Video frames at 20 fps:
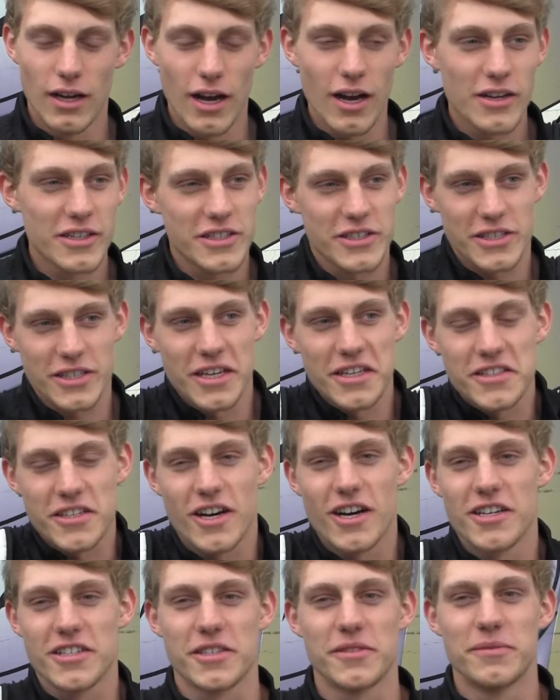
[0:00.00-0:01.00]
Oh, it's
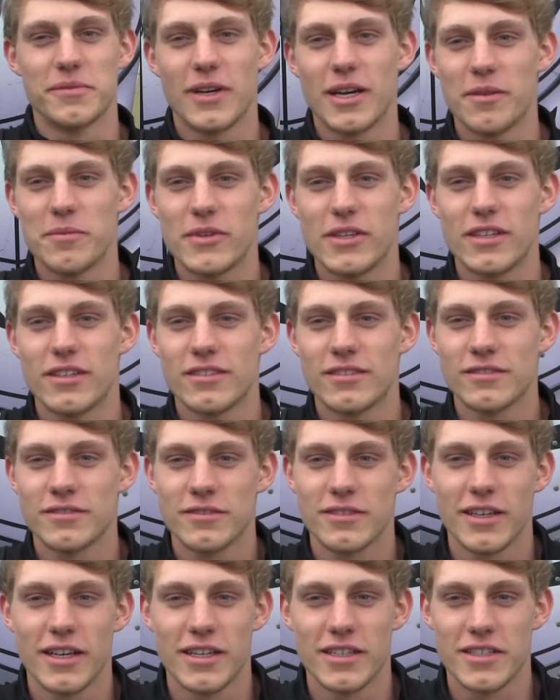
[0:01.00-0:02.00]
awesome. I mean,
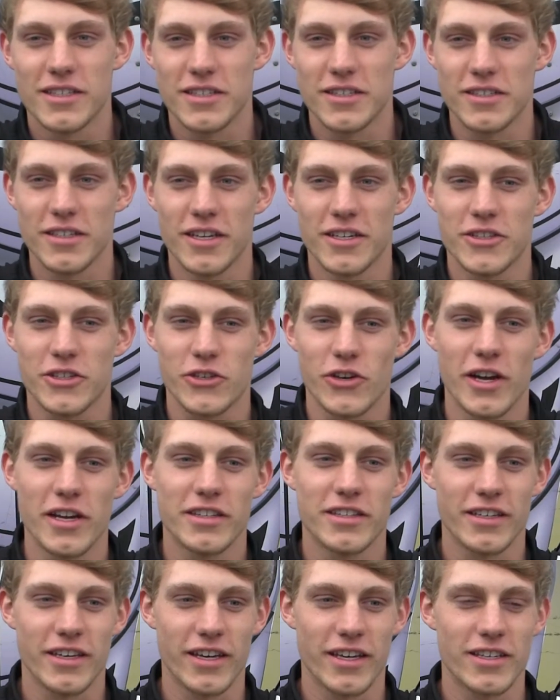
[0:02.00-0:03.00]
it's
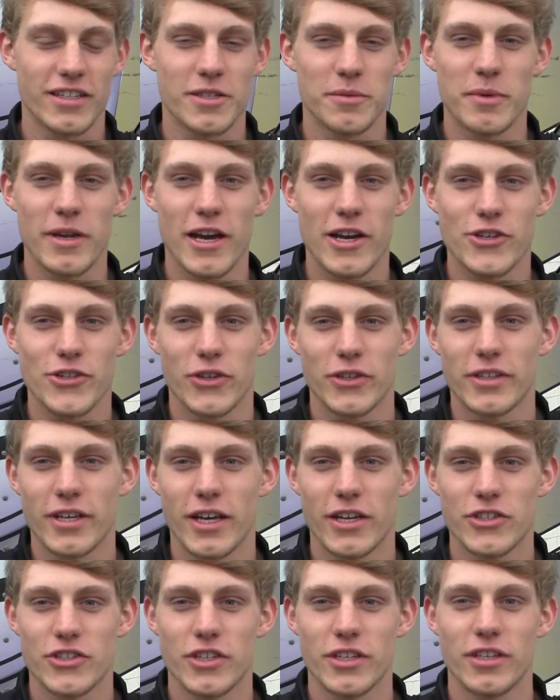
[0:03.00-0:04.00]
great to get some national
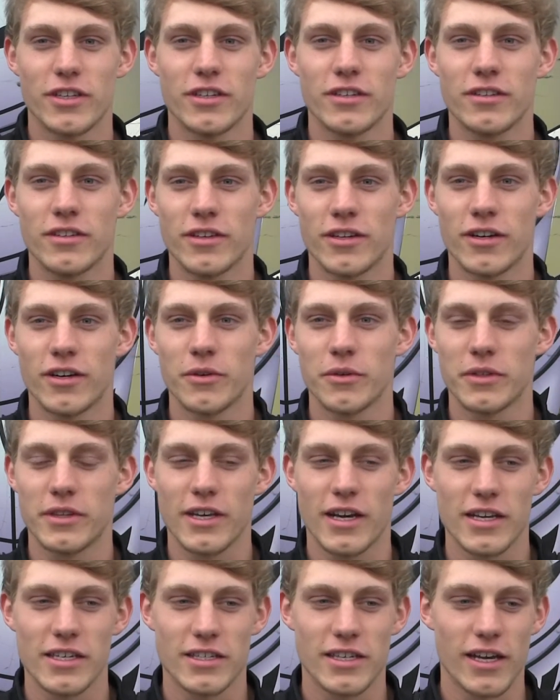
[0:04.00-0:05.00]
attention, with
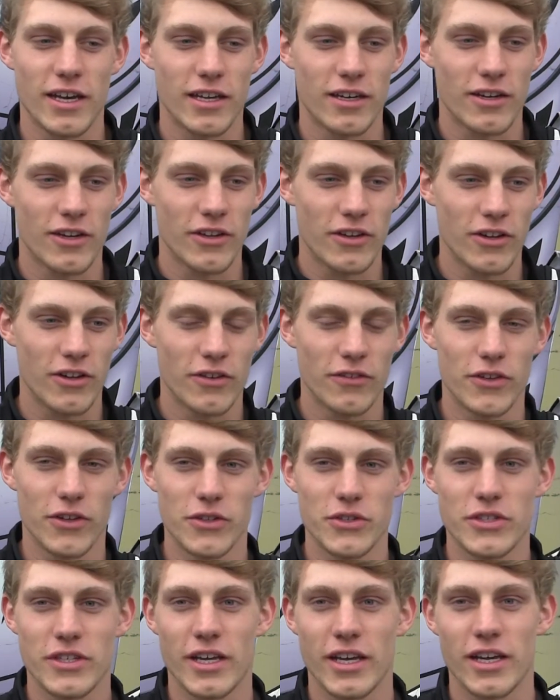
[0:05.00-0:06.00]
DISTAT and all
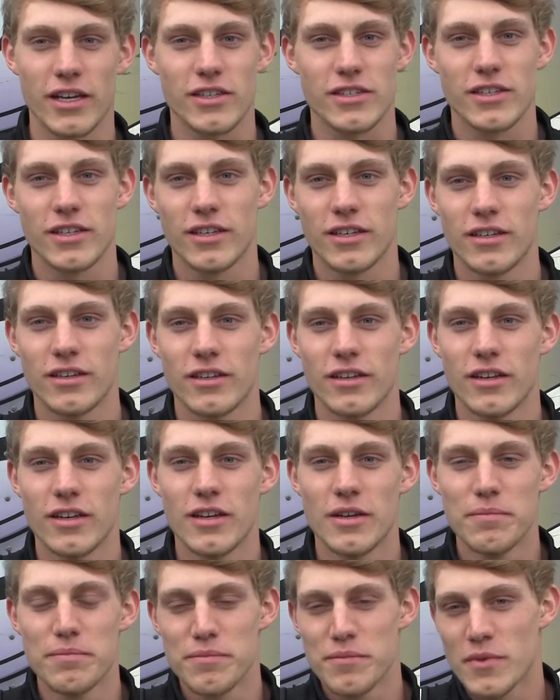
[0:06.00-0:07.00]
those things, and
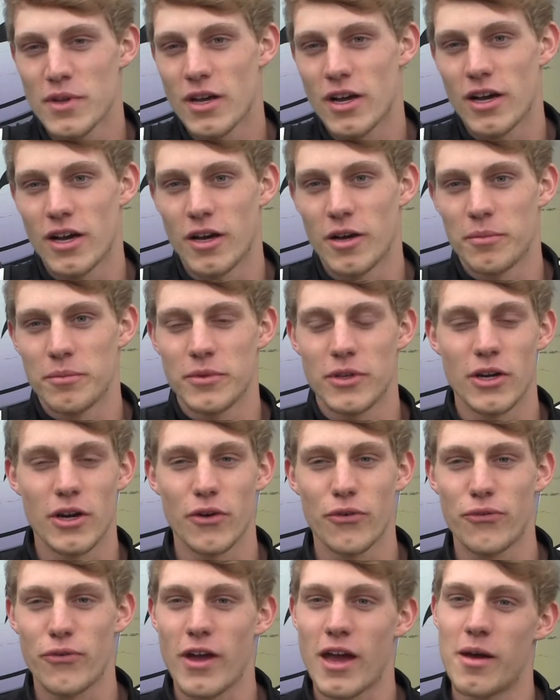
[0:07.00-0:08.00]

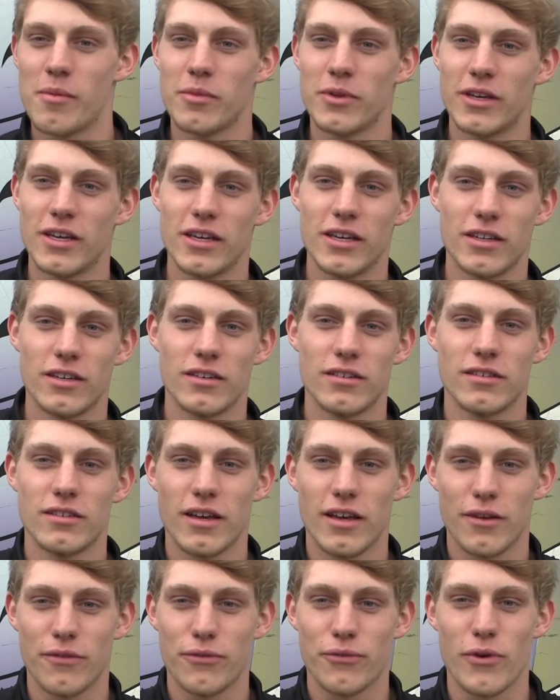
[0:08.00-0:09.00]
family
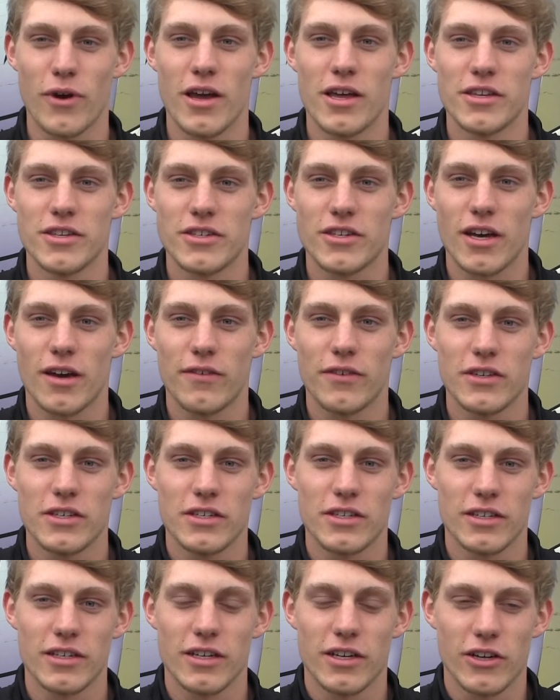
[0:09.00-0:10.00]
and friends
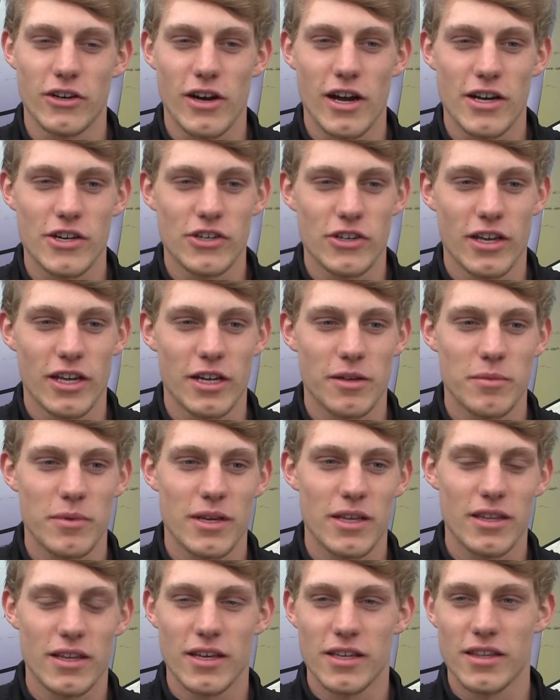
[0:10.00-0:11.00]
obviously congratulating
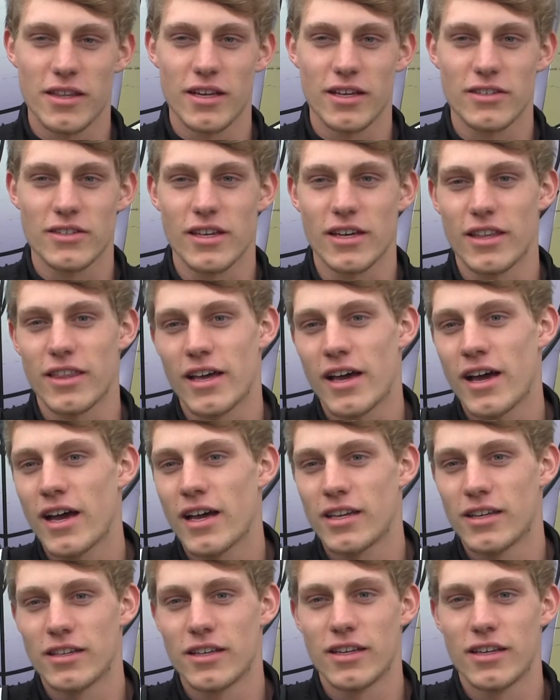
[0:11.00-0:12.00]
me and things like
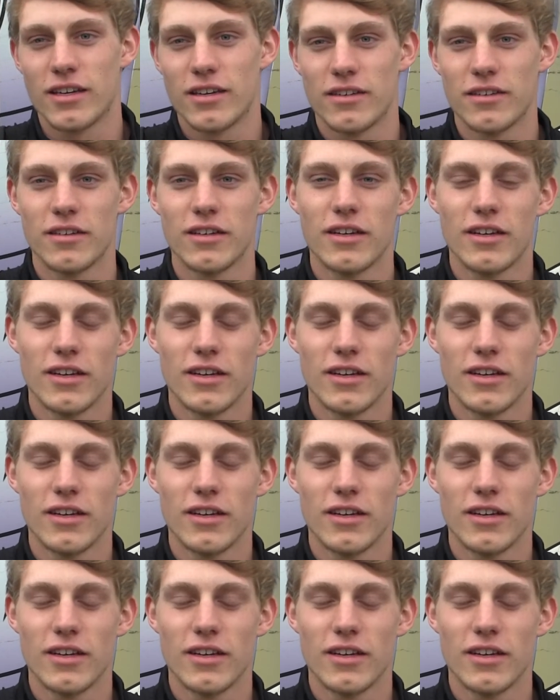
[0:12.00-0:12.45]
that. And then